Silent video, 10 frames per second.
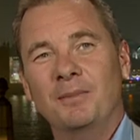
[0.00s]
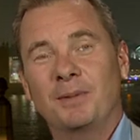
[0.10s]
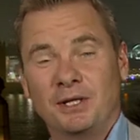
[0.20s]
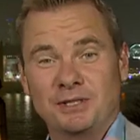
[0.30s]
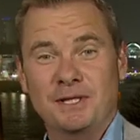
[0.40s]

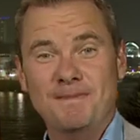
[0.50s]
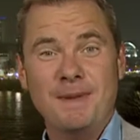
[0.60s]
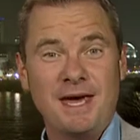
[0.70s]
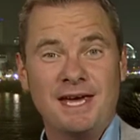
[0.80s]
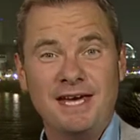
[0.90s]
Because to
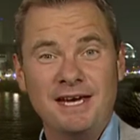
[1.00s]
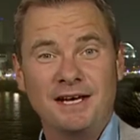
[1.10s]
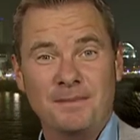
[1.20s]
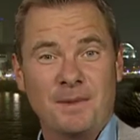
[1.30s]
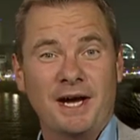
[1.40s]
me,
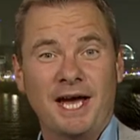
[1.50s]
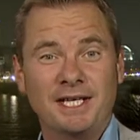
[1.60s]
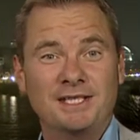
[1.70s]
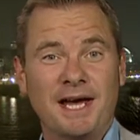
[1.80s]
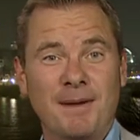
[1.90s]
at my
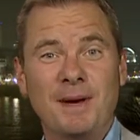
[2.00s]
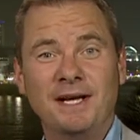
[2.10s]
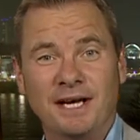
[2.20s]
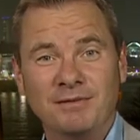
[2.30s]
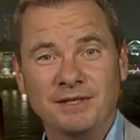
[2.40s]
age, that
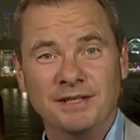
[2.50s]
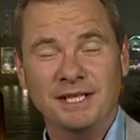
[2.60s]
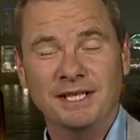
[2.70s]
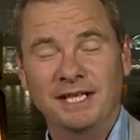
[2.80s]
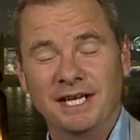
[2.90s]
meant
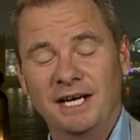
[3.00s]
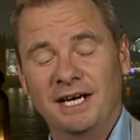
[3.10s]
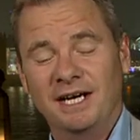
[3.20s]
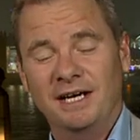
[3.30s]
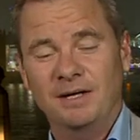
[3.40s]
everything.
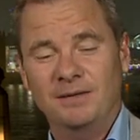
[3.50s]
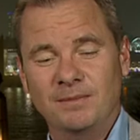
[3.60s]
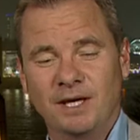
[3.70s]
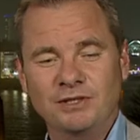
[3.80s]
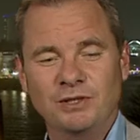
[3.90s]

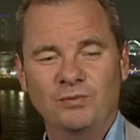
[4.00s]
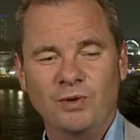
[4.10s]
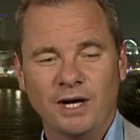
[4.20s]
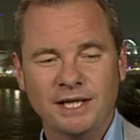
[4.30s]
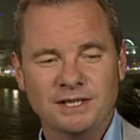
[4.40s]
As a
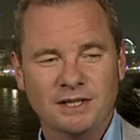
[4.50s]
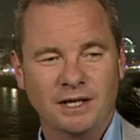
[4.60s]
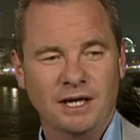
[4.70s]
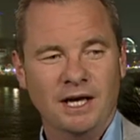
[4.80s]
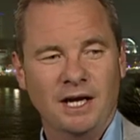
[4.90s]

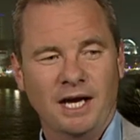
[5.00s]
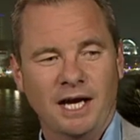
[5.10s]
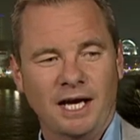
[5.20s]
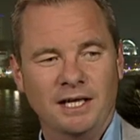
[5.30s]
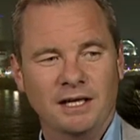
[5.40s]
writer,
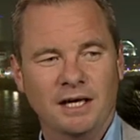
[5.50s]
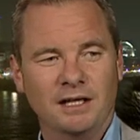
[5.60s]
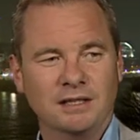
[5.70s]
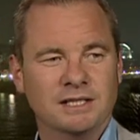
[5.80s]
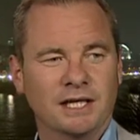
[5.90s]
and
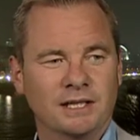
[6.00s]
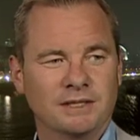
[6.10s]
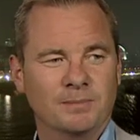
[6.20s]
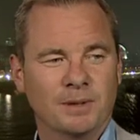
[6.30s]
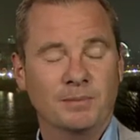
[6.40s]
I say
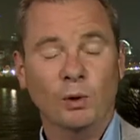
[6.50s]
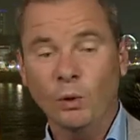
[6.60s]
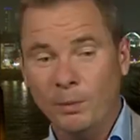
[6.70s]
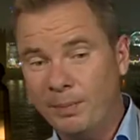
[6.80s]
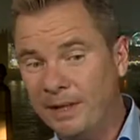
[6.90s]
to people,
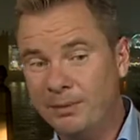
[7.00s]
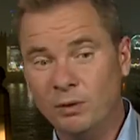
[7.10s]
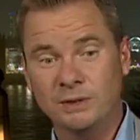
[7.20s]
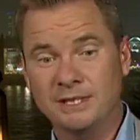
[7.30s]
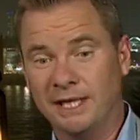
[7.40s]
or people
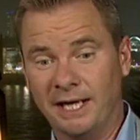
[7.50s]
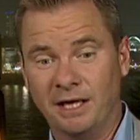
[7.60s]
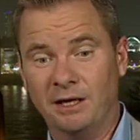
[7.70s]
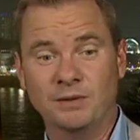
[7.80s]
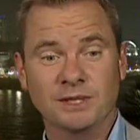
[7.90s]
always say,
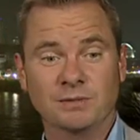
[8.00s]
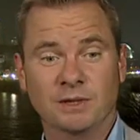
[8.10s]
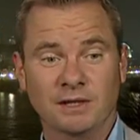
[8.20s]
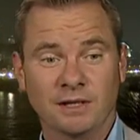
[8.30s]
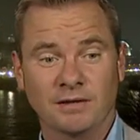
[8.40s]
oh, he's
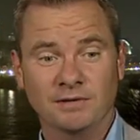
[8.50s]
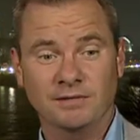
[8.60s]
won an Ivan